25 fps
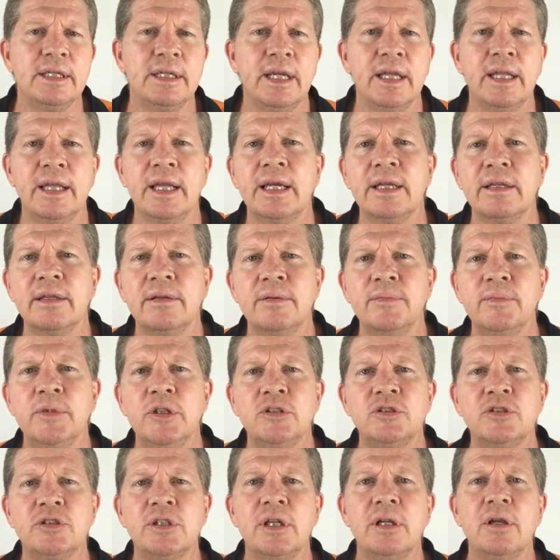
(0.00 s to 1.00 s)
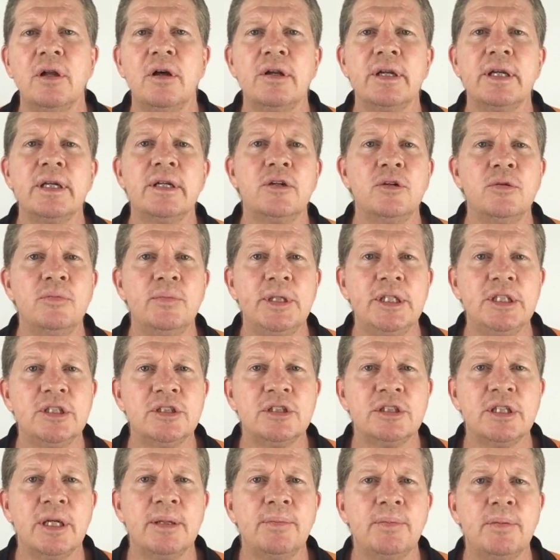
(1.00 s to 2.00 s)
Now that emergency lighting could be
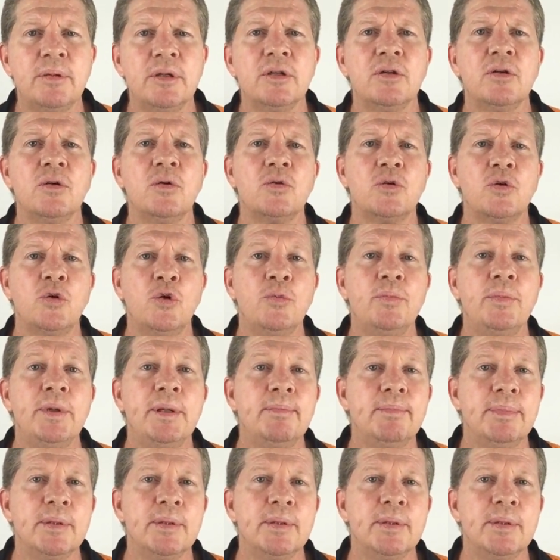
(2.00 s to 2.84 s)
separate or could be